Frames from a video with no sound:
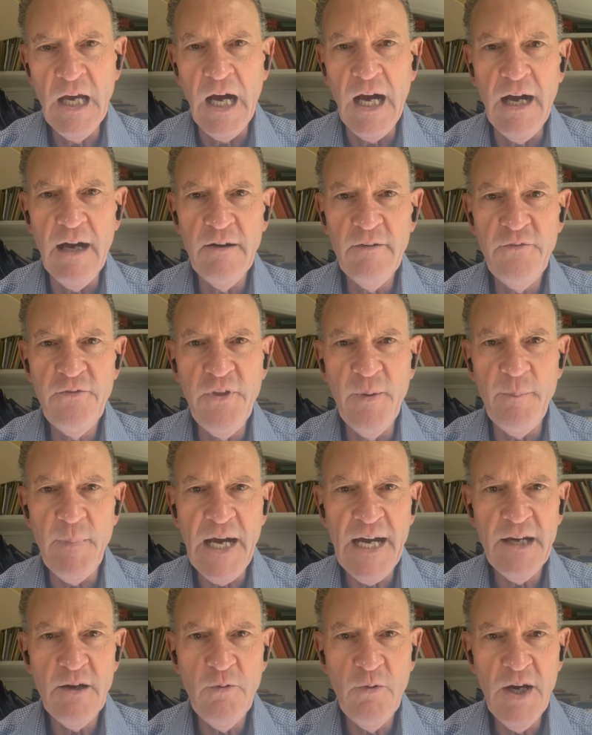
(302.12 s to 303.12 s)
of the
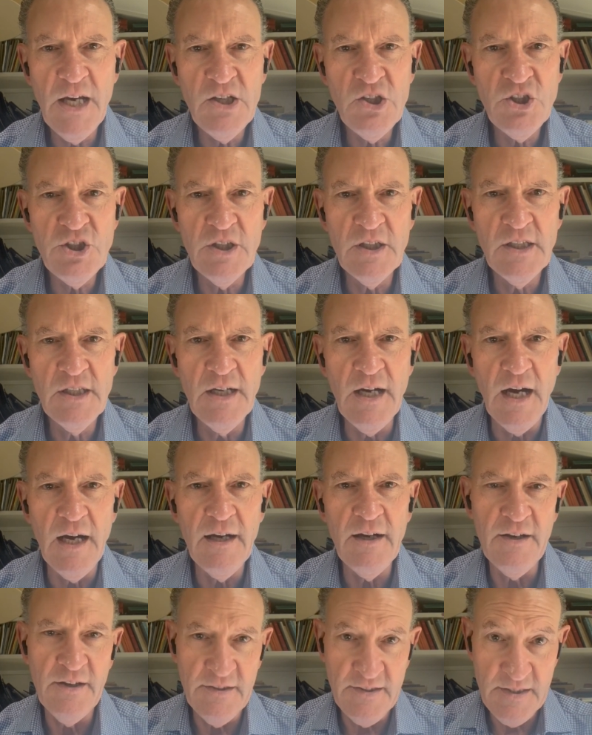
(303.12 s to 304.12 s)
migration,
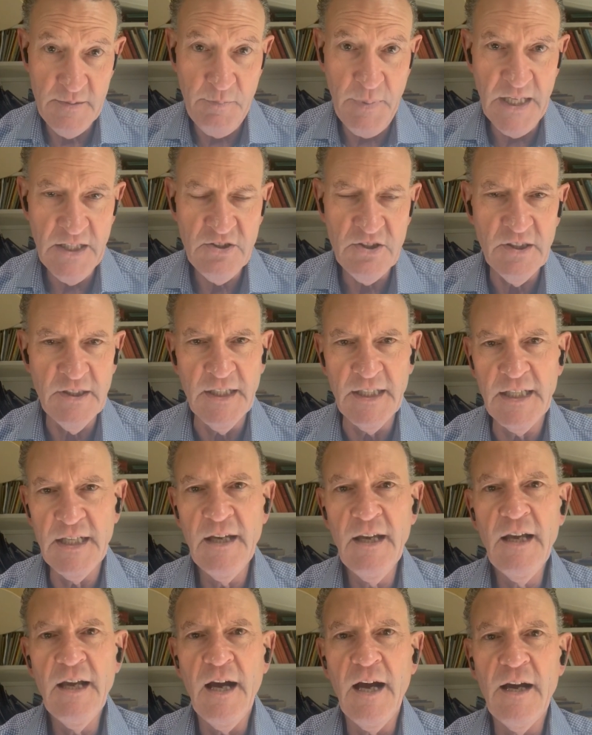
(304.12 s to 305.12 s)
especially
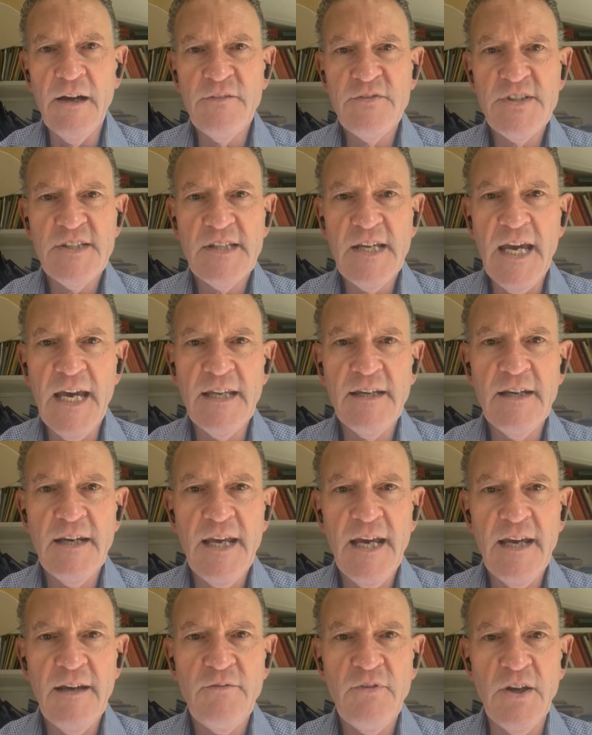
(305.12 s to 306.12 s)
of
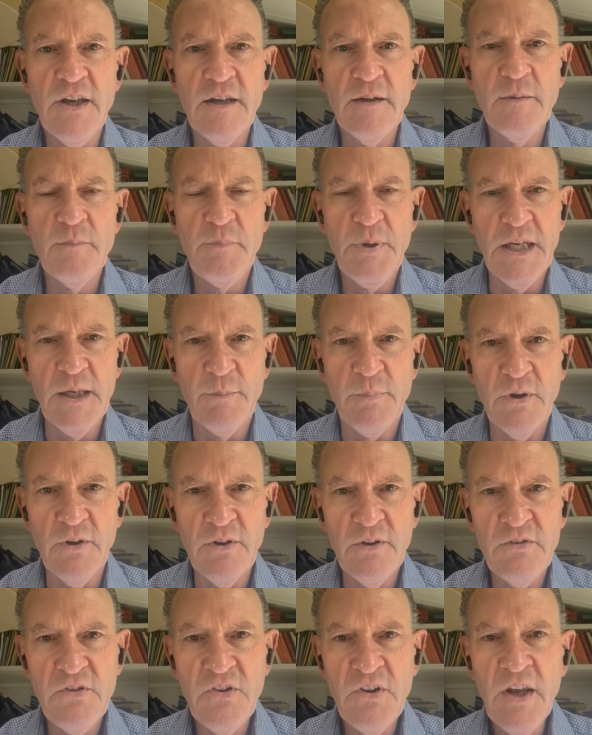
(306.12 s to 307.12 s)
Scandinavian
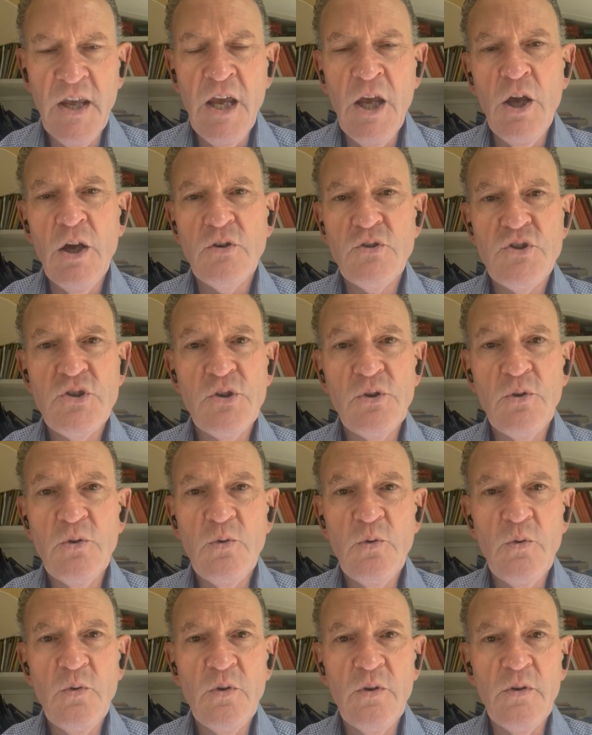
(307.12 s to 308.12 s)
peoples,
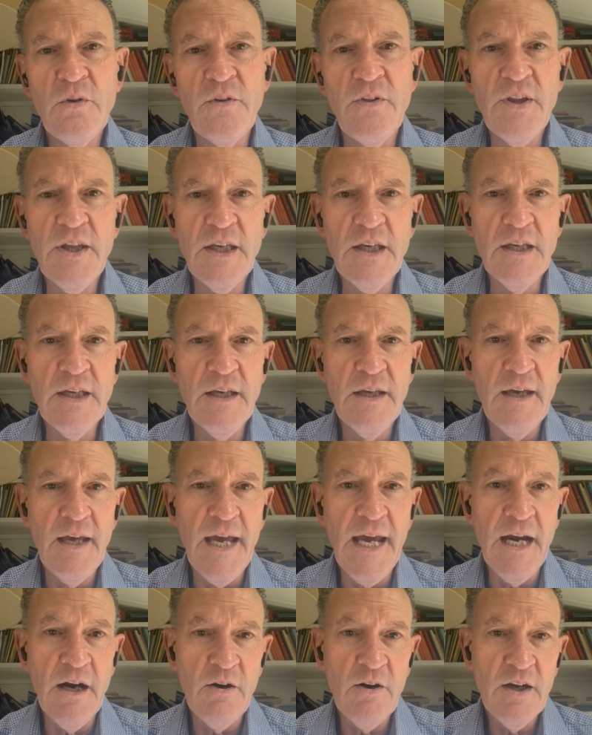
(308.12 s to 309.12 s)
to the
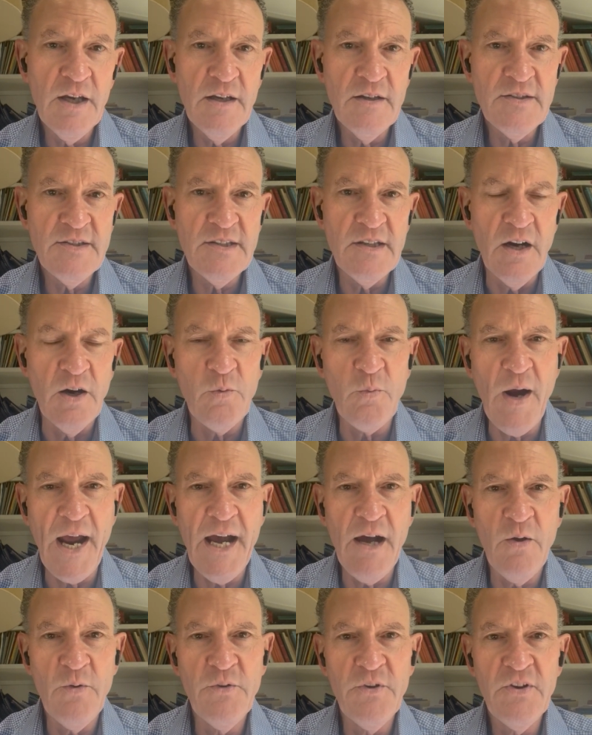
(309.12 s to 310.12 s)
areas
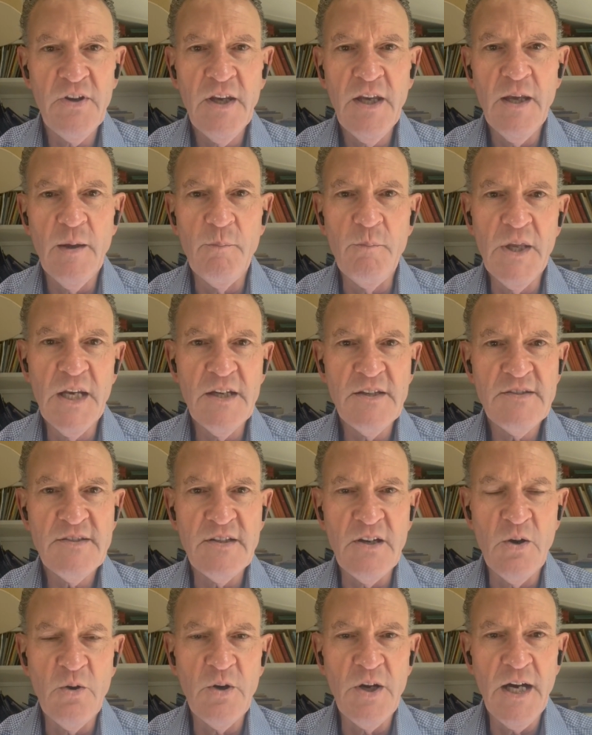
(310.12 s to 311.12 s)
around
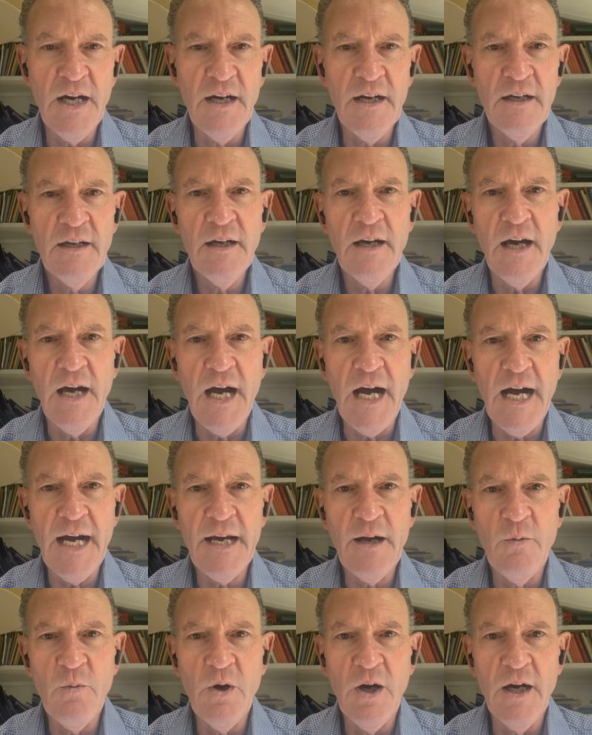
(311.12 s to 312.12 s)
Minnesota,
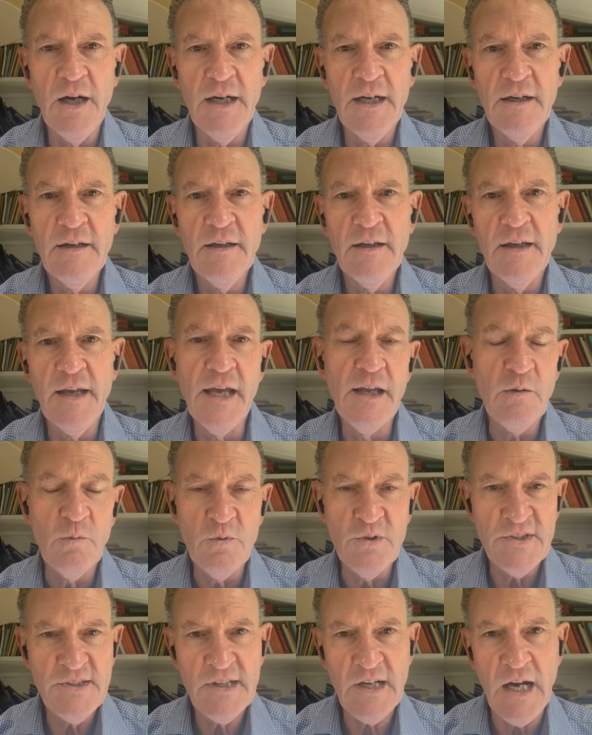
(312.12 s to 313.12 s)
Iowa, and
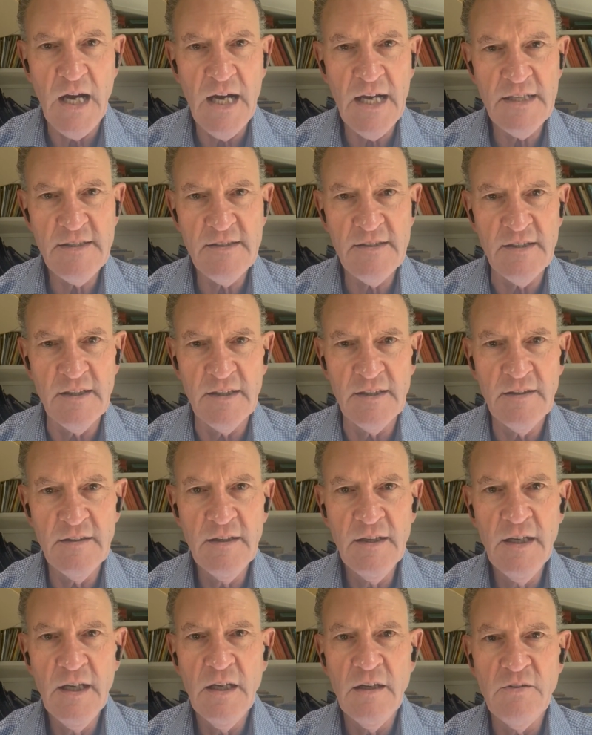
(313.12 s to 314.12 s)
Wisconsin
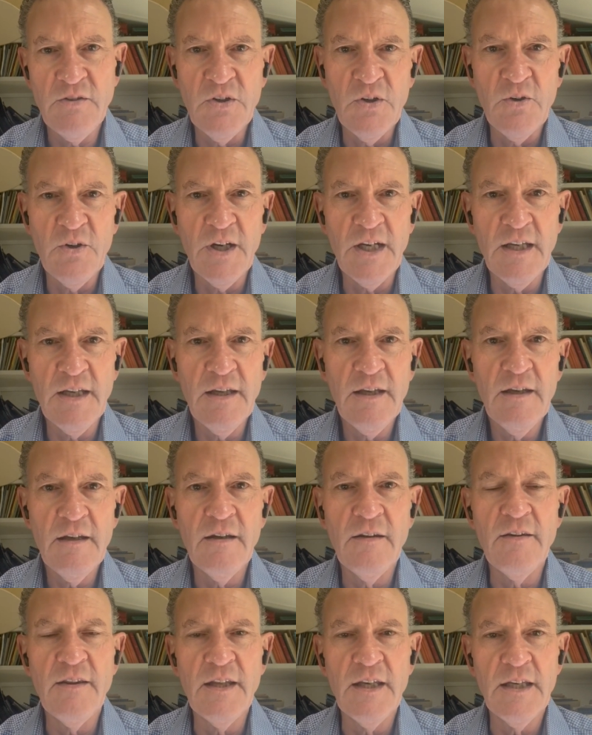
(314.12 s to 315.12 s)
during
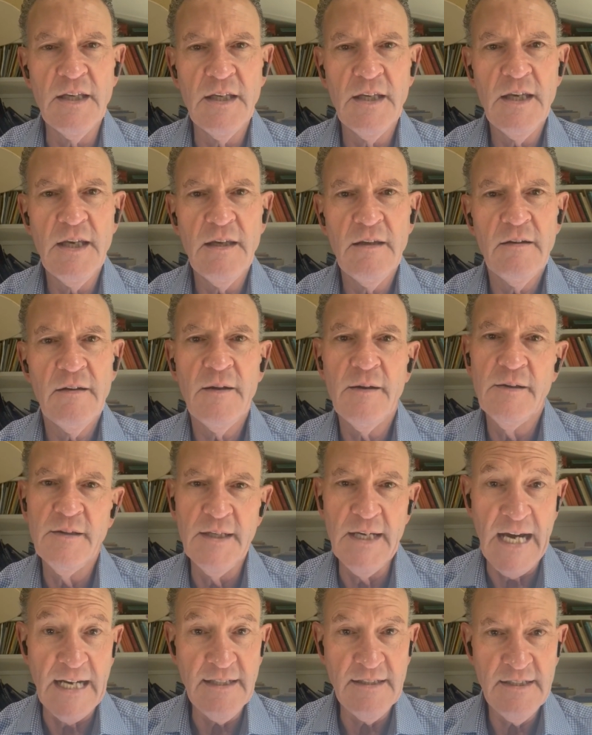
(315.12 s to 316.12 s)
the
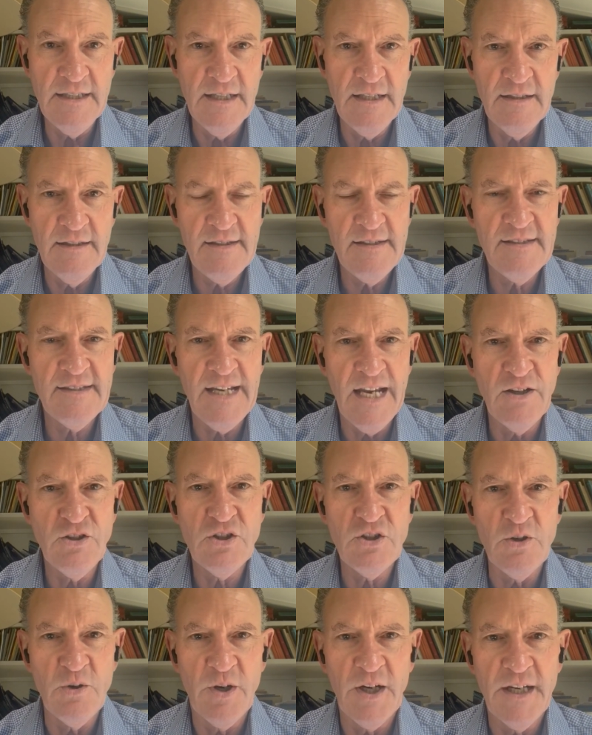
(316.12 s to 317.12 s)
19th
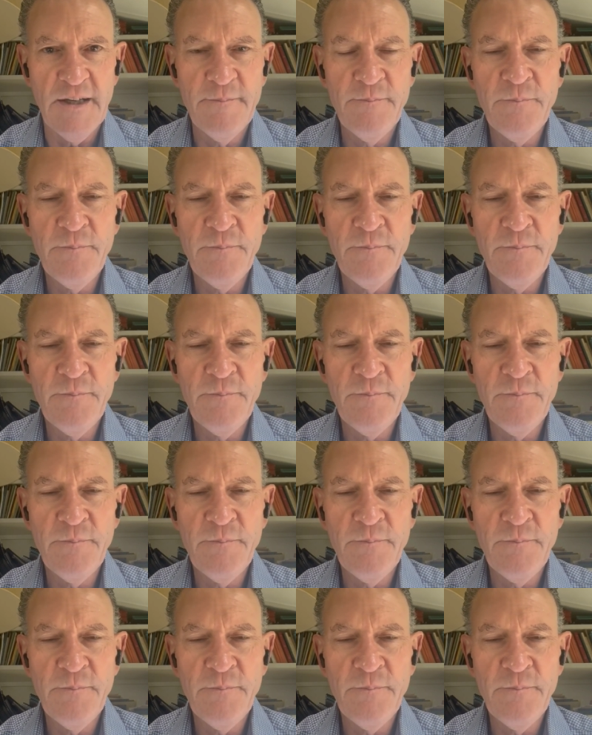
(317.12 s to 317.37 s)
century.